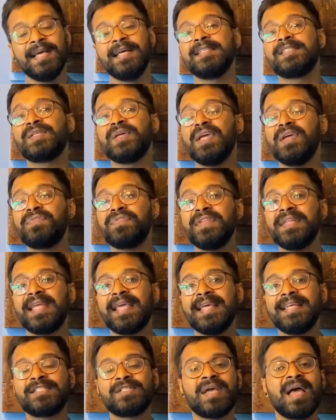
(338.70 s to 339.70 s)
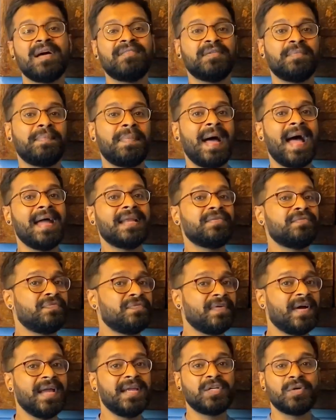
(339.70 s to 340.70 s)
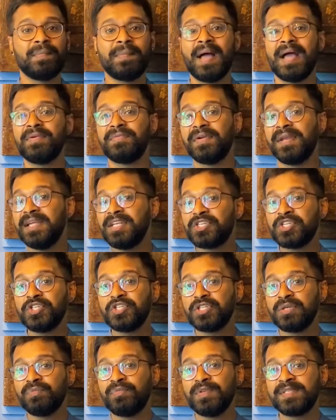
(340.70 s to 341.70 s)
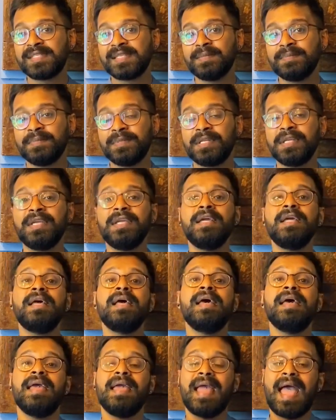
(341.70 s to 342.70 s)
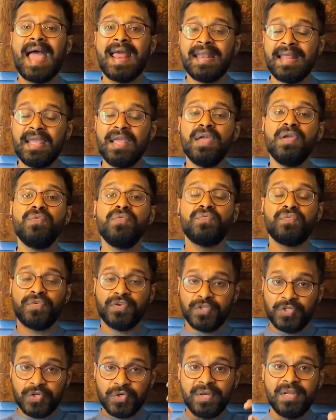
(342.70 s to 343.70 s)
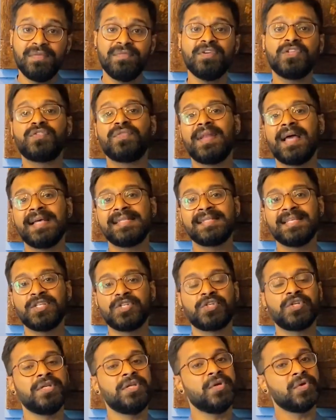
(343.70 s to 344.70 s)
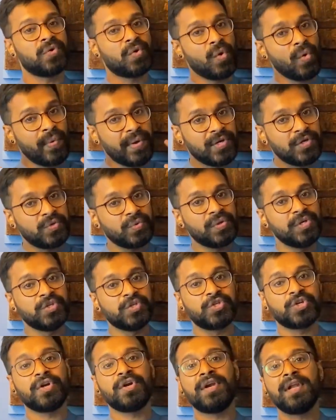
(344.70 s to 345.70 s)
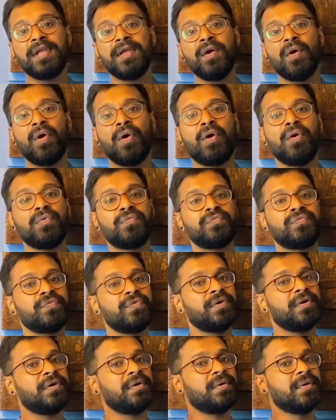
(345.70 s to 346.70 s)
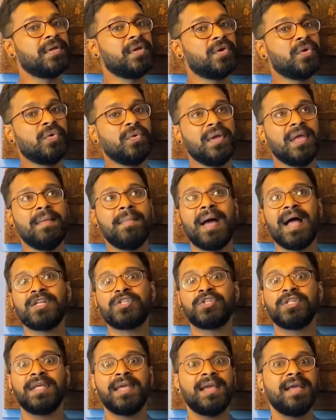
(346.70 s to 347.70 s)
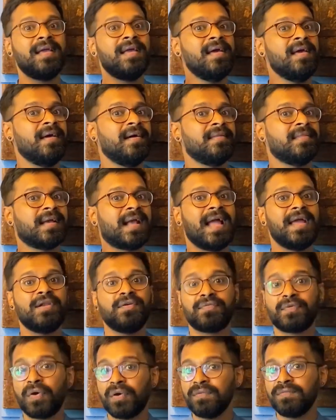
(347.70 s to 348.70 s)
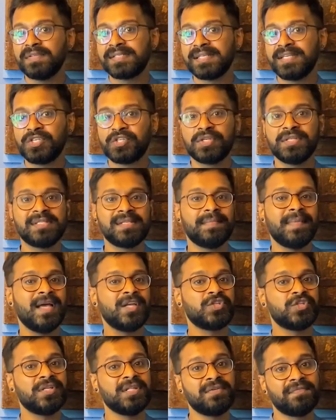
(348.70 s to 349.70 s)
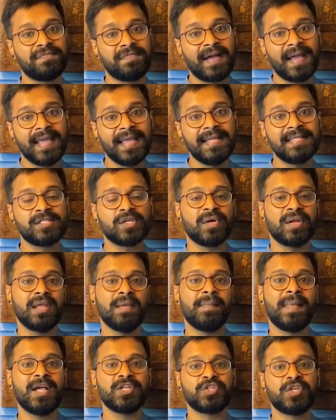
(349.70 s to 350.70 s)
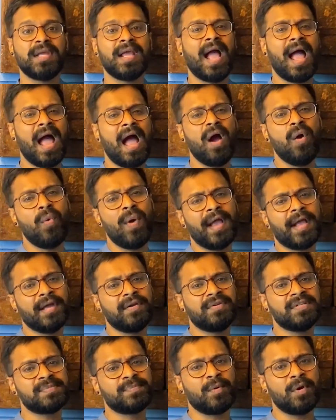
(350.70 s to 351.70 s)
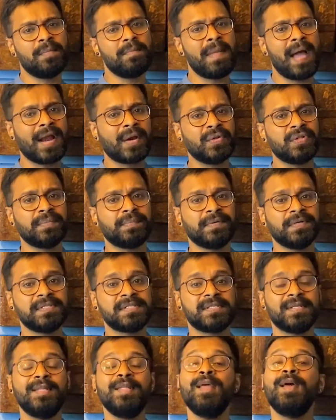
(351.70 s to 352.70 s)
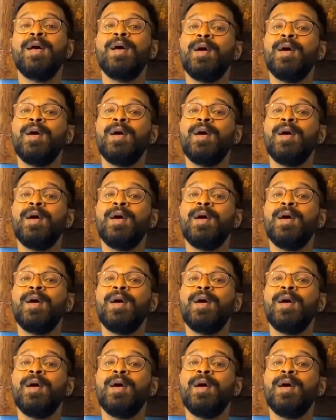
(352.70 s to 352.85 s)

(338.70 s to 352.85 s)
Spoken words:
So if in case you have a bad fight or bad relationship with somebody, and if during visualization you go into a journey of imagining the kind of conversations, imagining the fights, or imagining how I can respond back to the person,